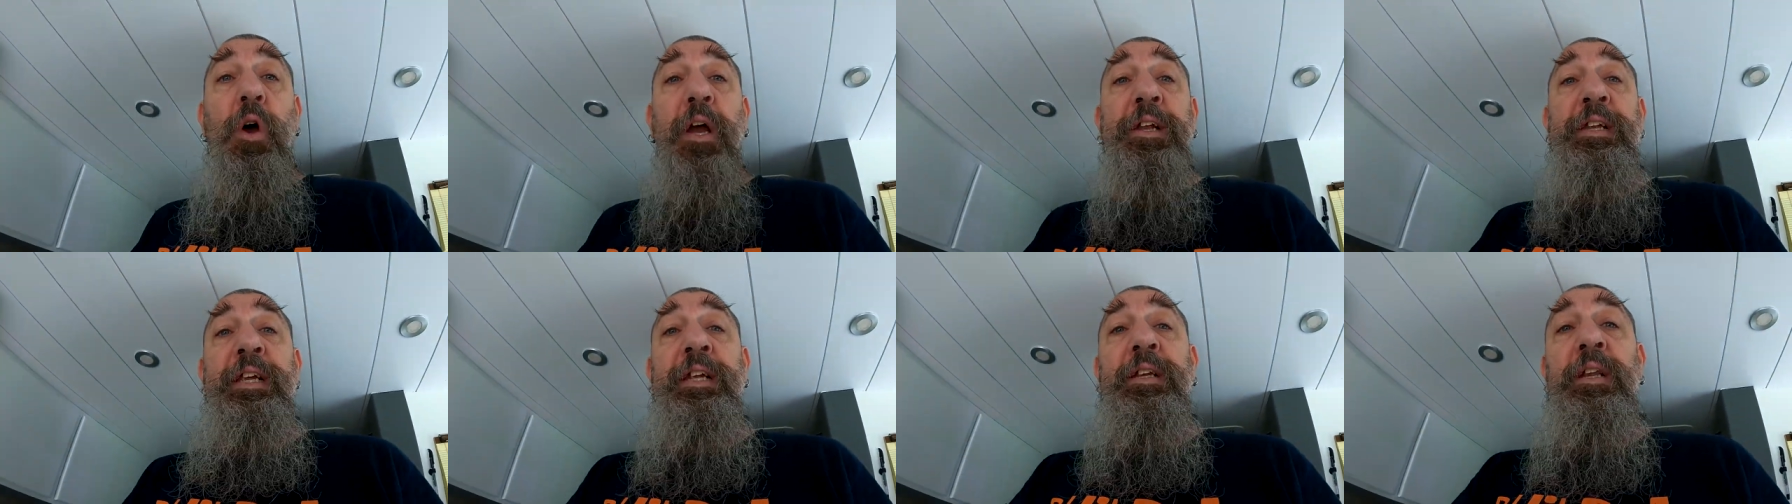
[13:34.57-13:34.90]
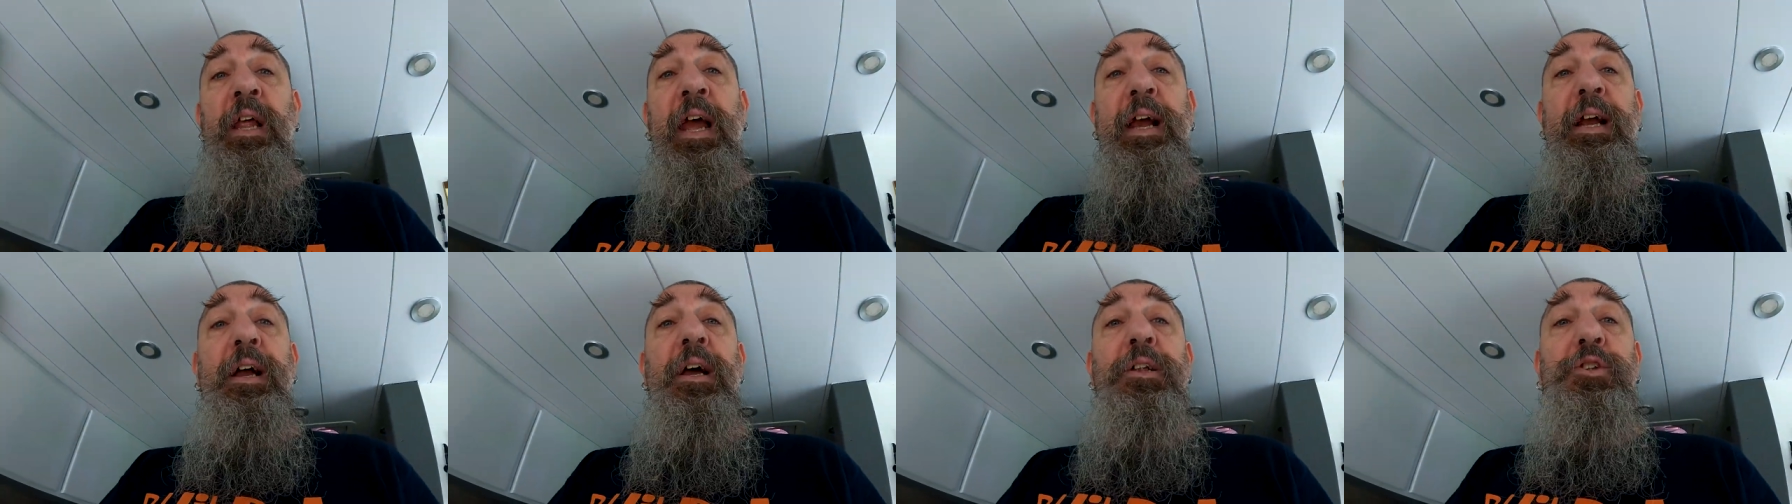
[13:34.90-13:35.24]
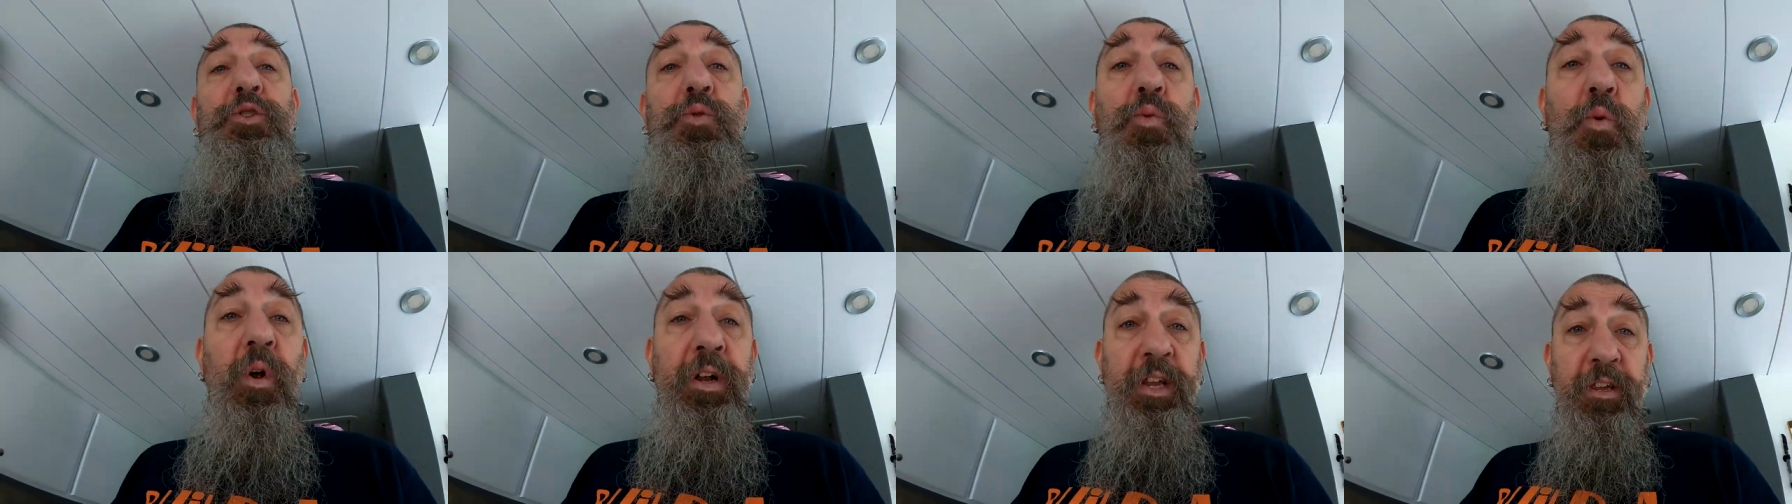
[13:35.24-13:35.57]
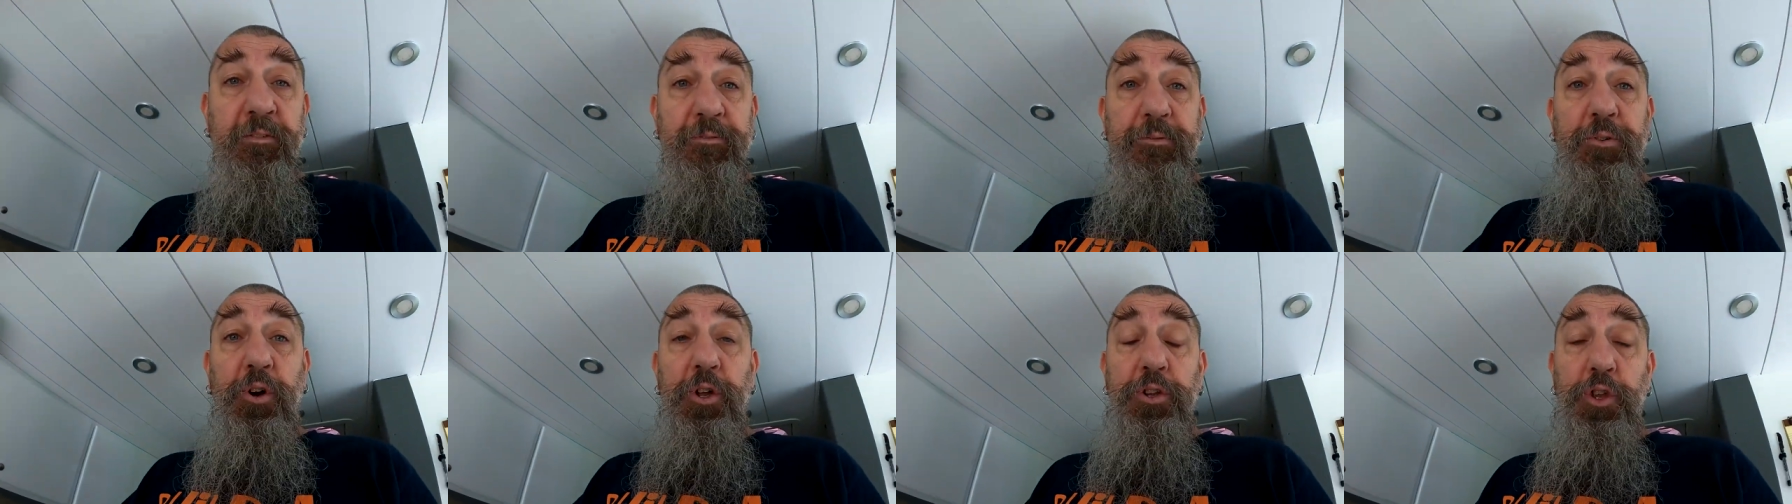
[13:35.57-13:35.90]
so I need like a
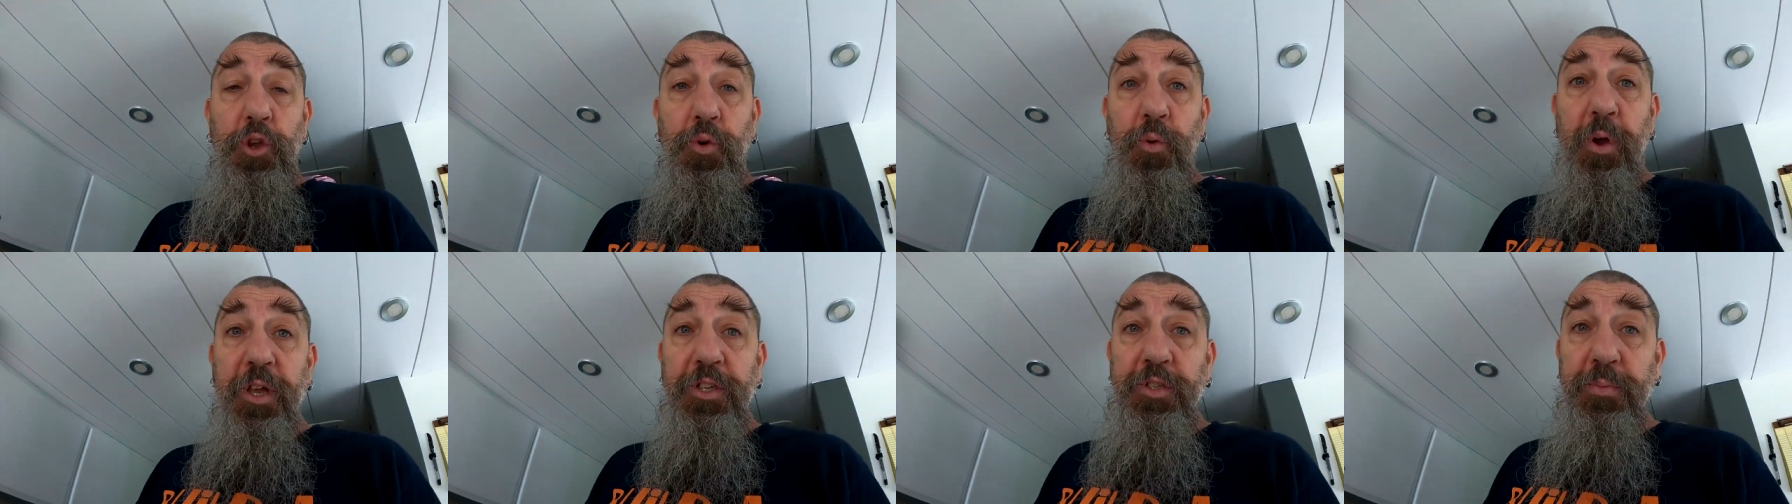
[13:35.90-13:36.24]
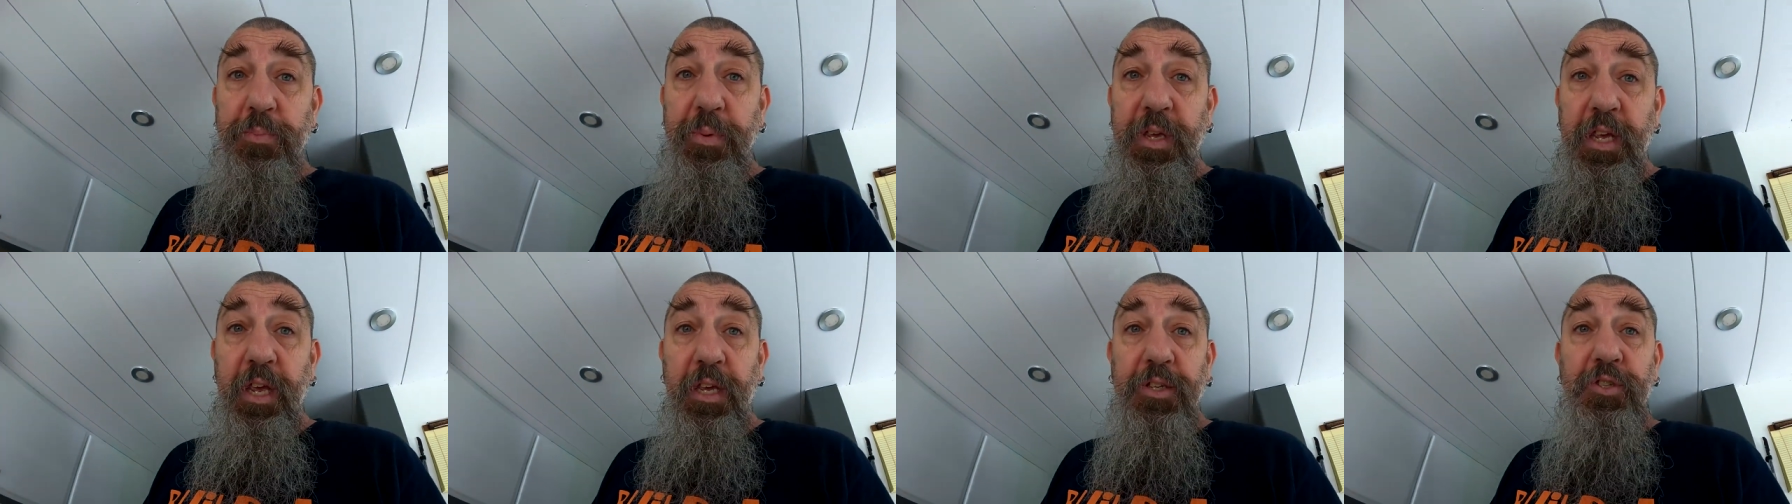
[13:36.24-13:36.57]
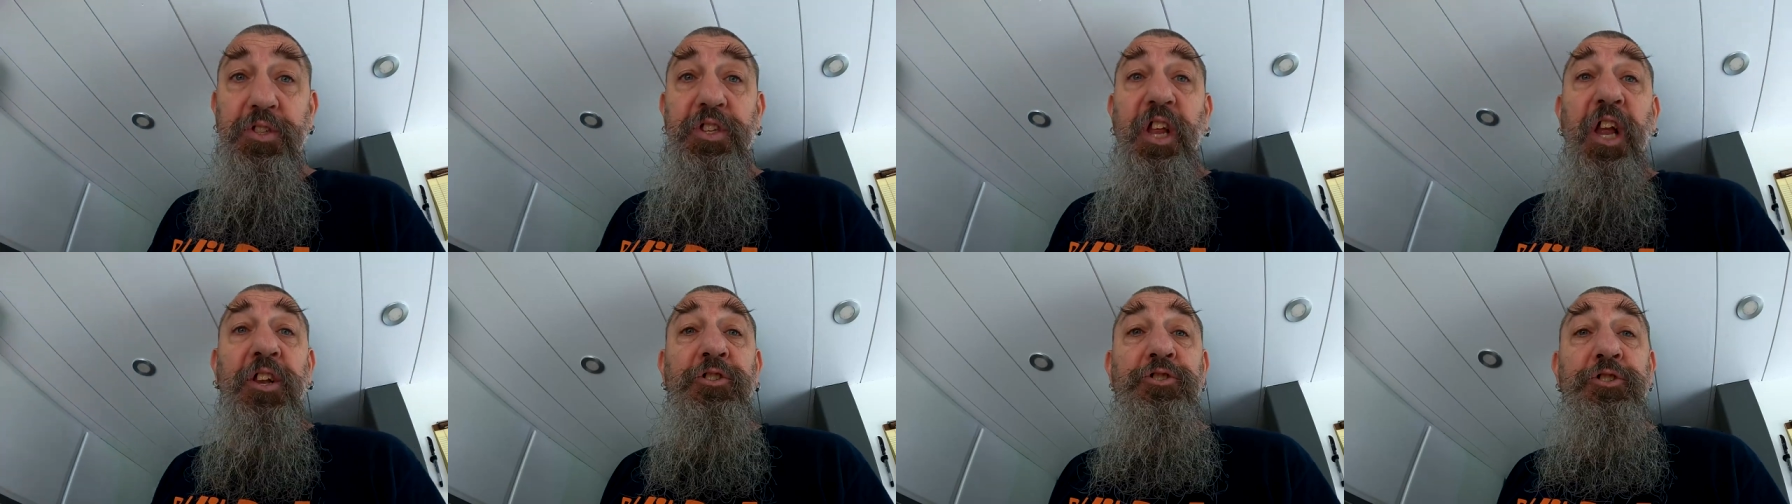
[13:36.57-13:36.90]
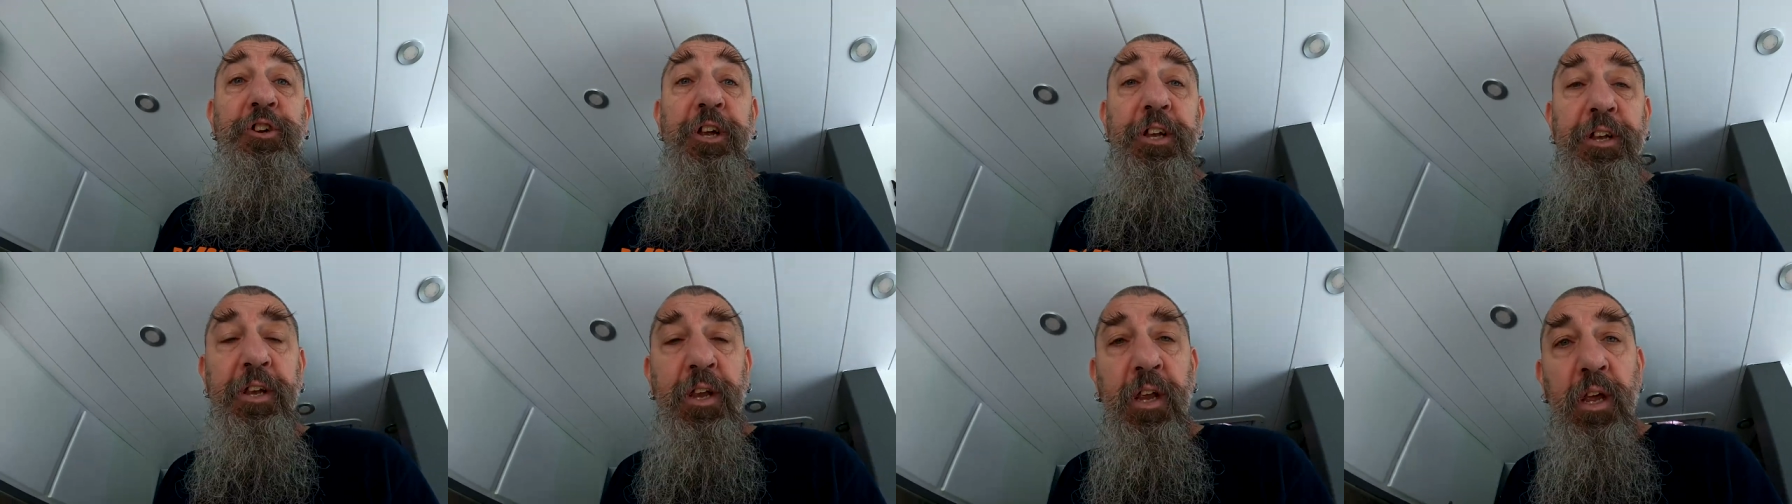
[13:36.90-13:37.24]
20-foot USB
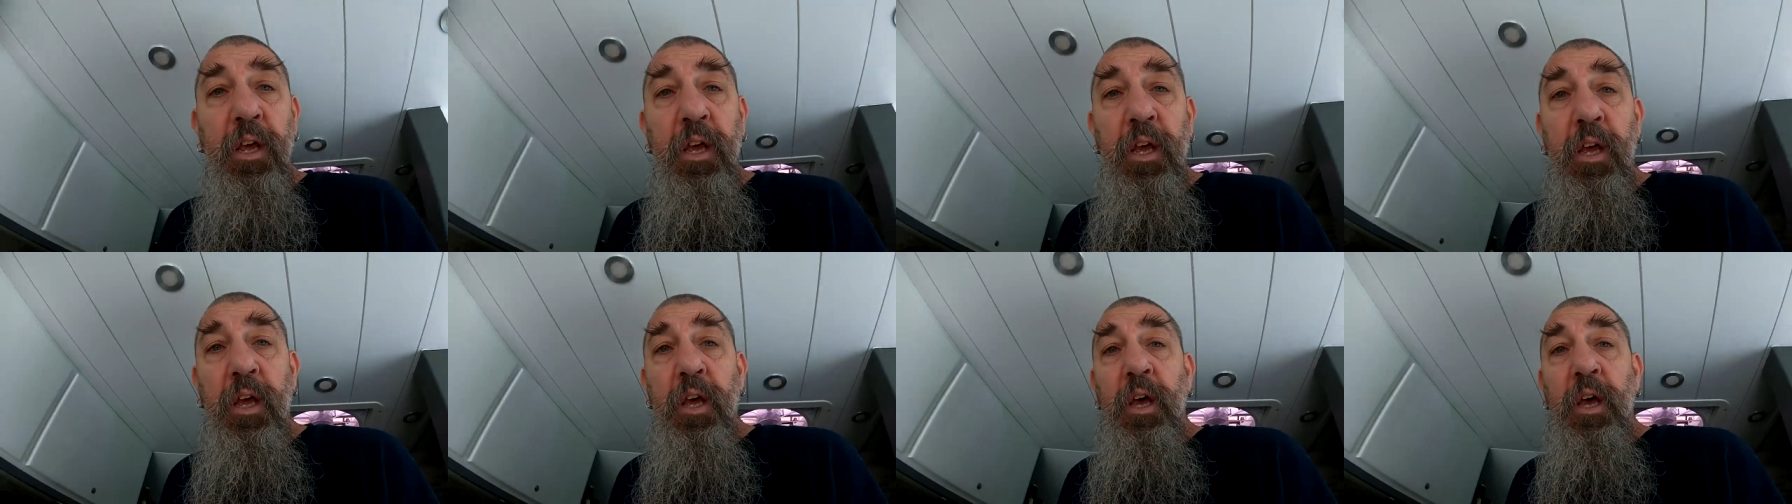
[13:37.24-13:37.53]
extension.